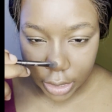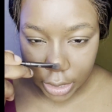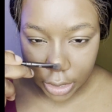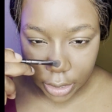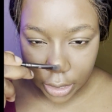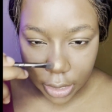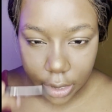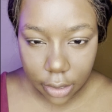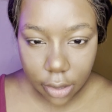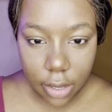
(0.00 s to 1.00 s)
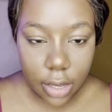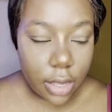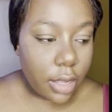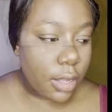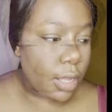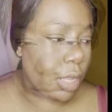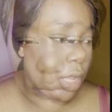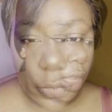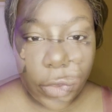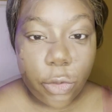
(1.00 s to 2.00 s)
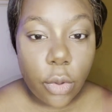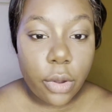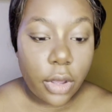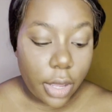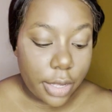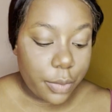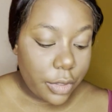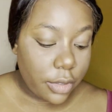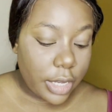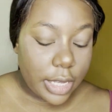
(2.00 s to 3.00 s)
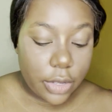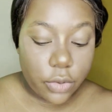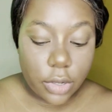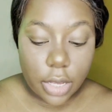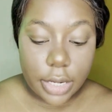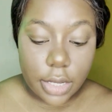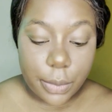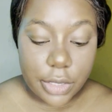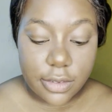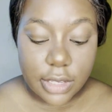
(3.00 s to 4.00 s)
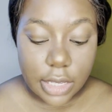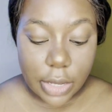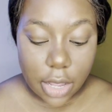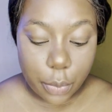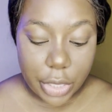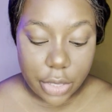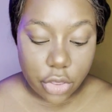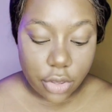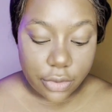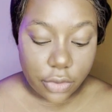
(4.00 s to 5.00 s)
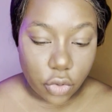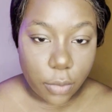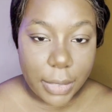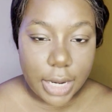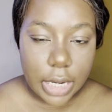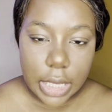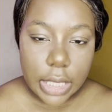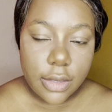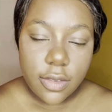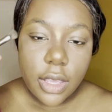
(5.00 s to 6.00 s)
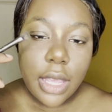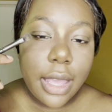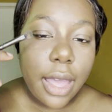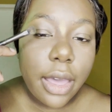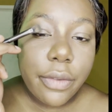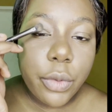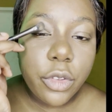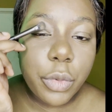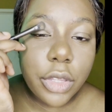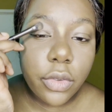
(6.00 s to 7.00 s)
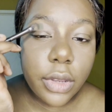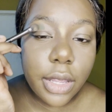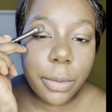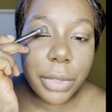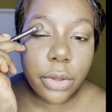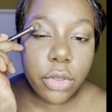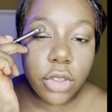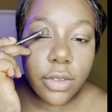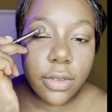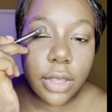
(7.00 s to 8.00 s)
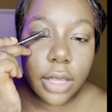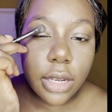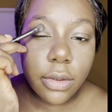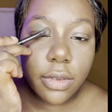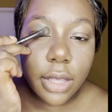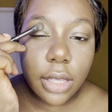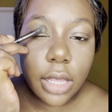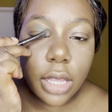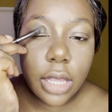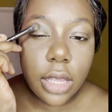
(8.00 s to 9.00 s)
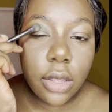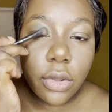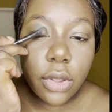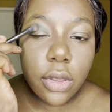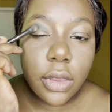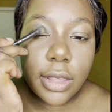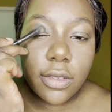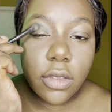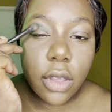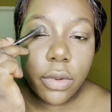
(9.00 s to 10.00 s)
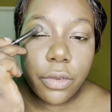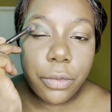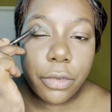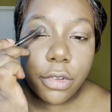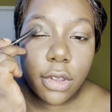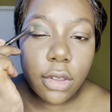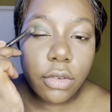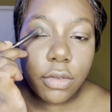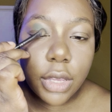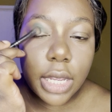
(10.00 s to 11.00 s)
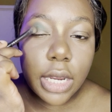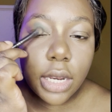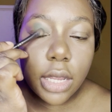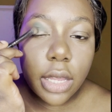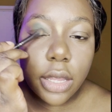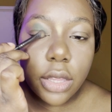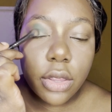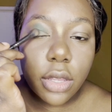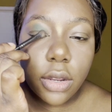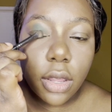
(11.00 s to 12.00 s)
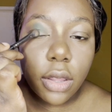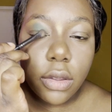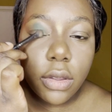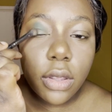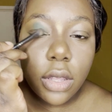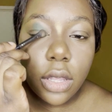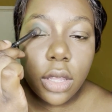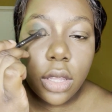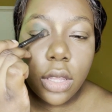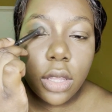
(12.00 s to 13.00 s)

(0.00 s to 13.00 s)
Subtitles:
Okay. So I've been looking online and I've been seeing how Beetlejuice normally looks, how everyone's been doing their Beetlejuice look, and I was like, let's start off with a green eyeshadow.